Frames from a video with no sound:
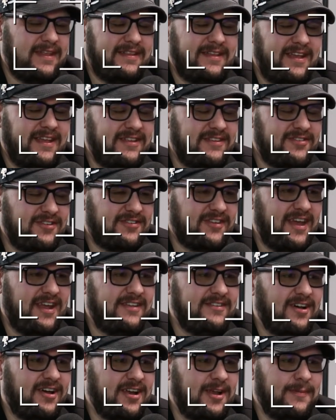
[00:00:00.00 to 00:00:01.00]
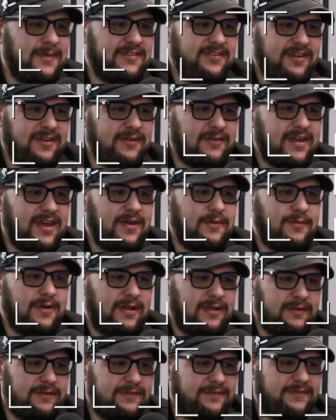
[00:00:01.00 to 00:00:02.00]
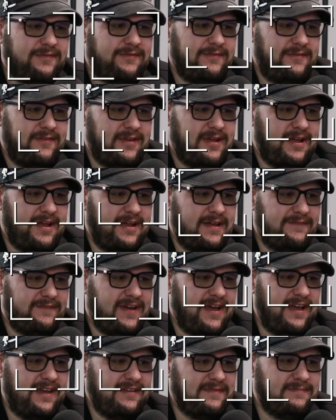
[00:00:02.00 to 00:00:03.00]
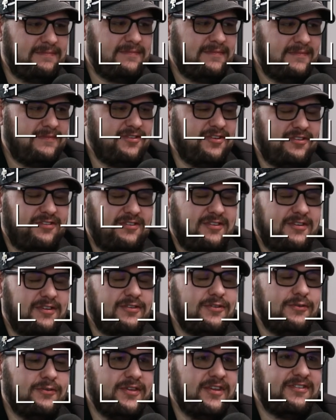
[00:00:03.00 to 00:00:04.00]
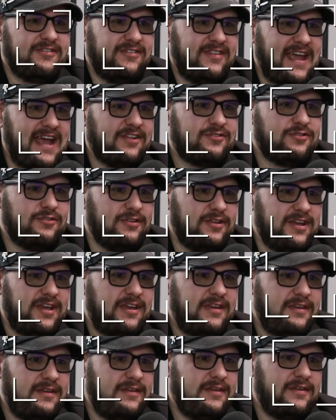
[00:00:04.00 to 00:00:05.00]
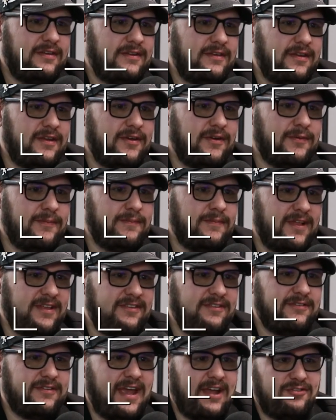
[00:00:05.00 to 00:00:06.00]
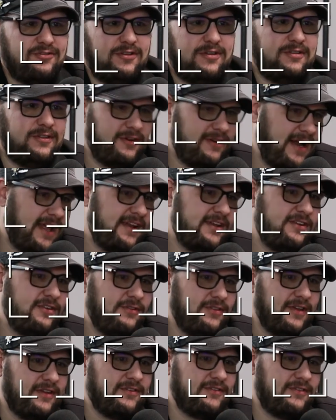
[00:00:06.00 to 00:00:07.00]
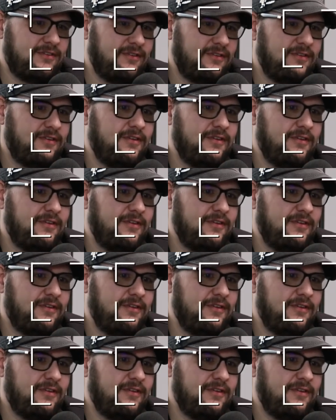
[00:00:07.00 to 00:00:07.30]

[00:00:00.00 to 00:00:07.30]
It just kind of dawned on me. It's like, okay, well, if I just can do this naturally, let's actually learn how to do this.